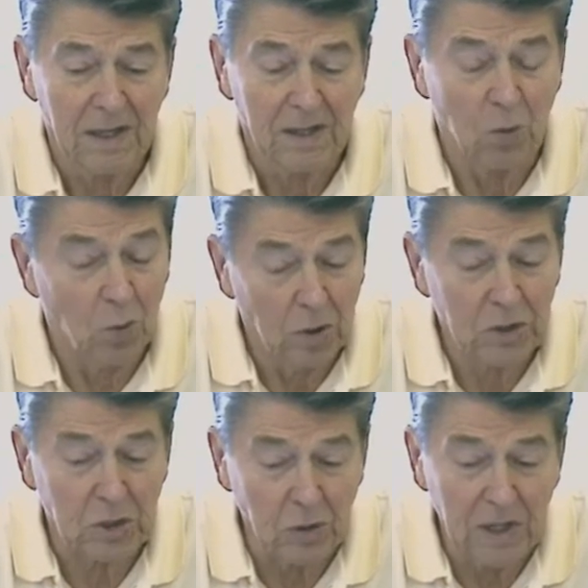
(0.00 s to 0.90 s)
The world
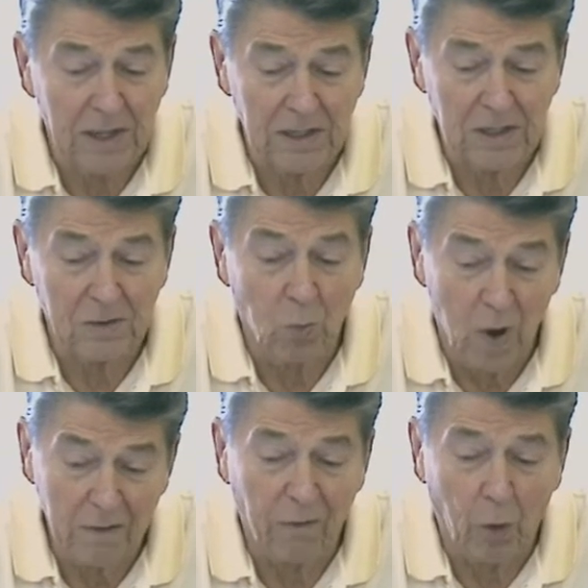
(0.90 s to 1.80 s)
stood, as
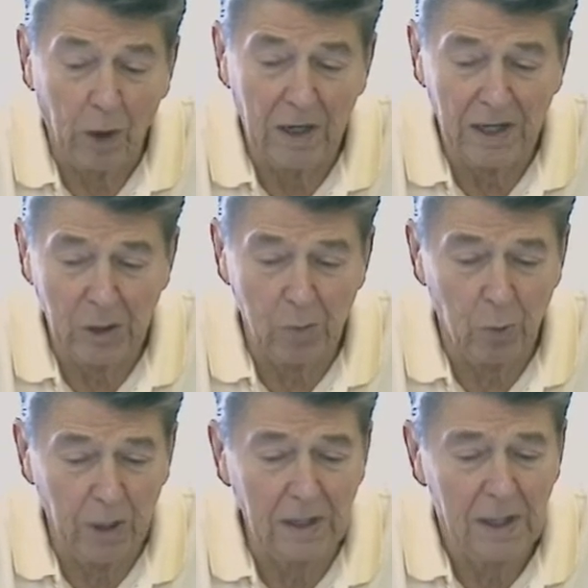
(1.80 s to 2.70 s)
one foreign leader
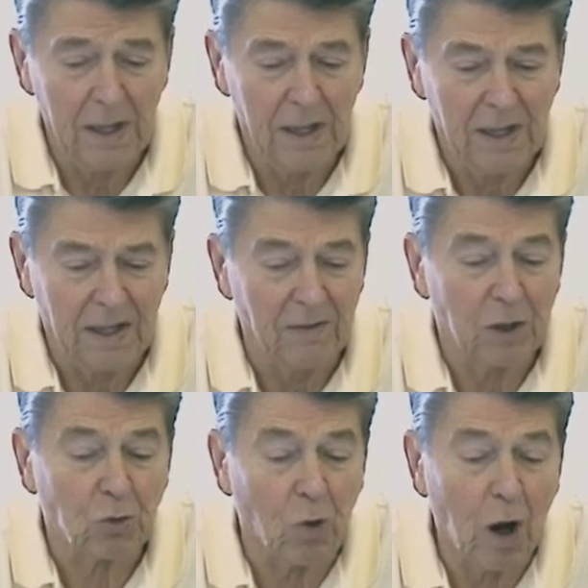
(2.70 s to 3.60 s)
put it, in
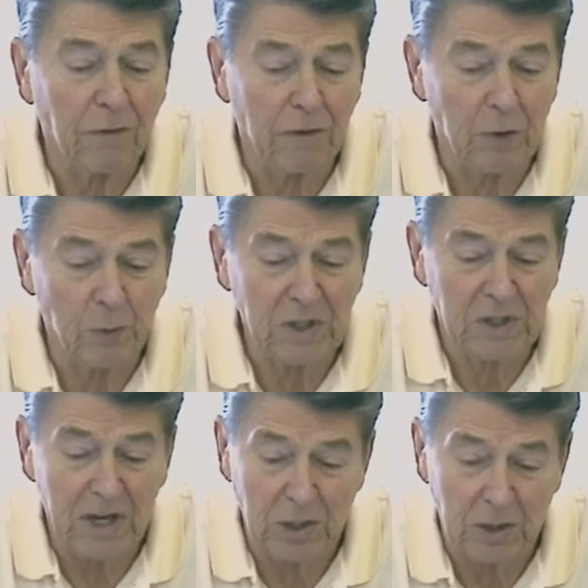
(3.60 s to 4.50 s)
the trough of the
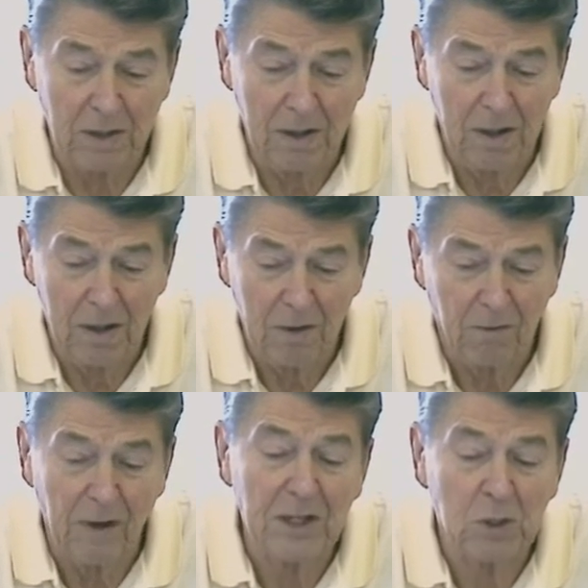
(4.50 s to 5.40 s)
recession,
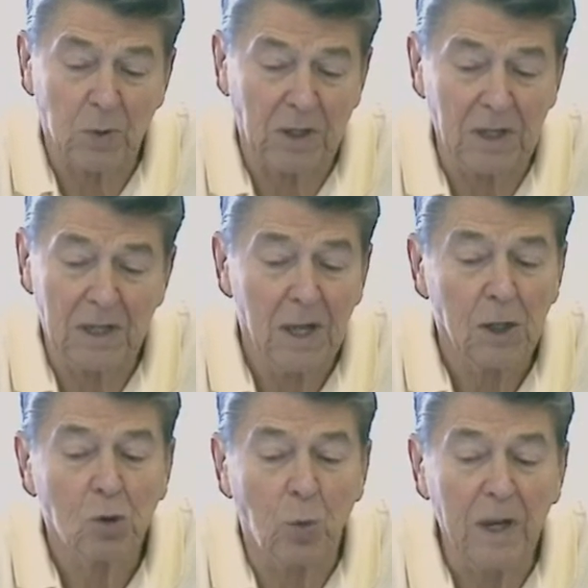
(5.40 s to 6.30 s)
faced with the
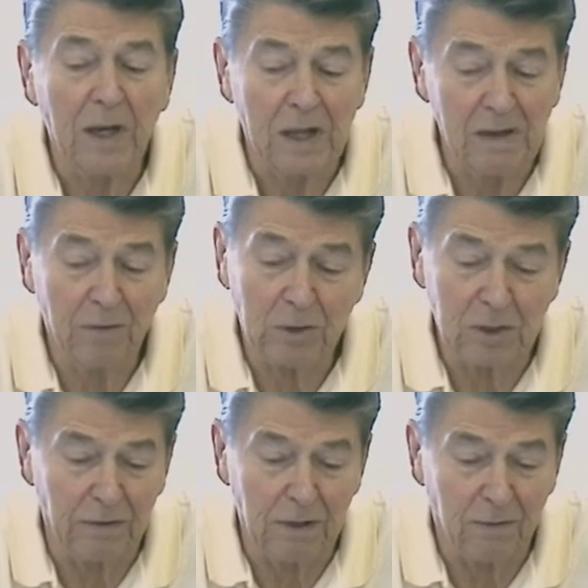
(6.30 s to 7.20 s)
twin
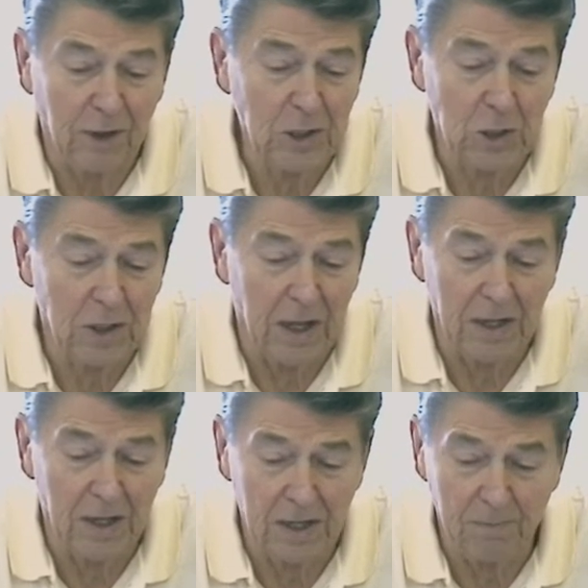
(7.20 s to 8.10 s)
evils of inflation
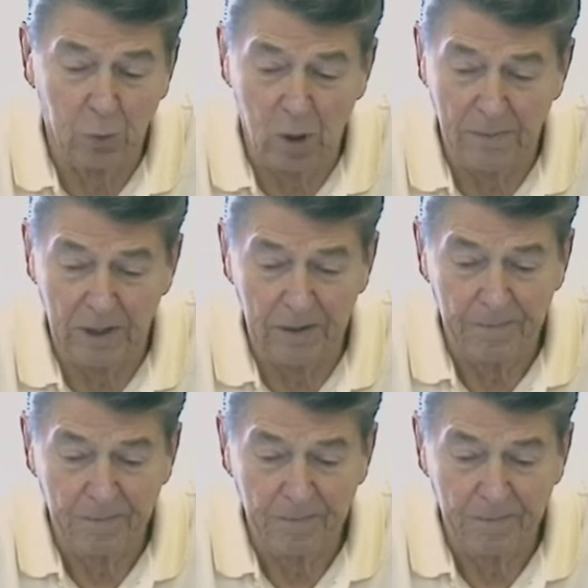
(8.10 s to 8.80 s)
and unemployment.